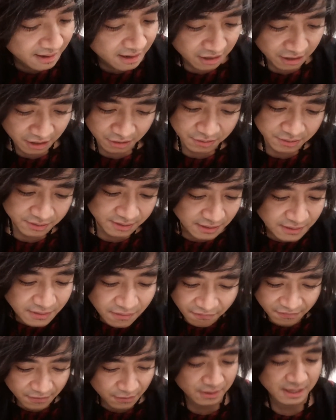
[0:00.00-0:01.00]
Hero
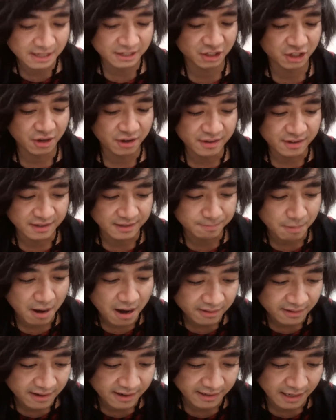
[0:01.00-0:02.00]
doesn't feel like sharing the
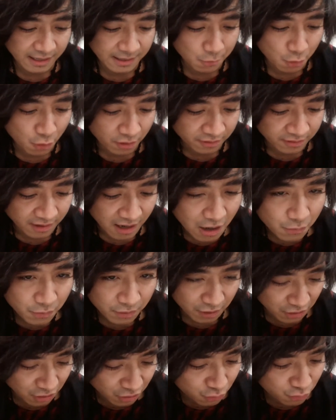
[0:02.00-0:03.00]
spotlight anymore, not with
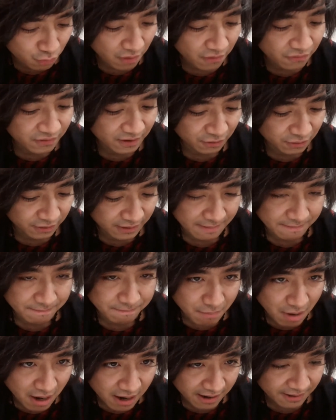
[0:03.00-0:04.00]
a scruffy looking
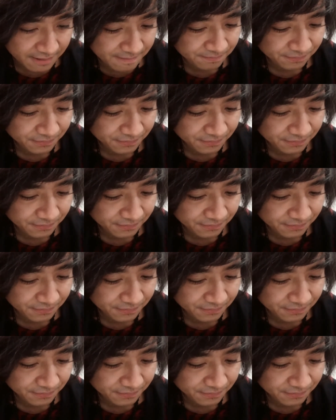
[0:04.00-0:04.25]
mutt.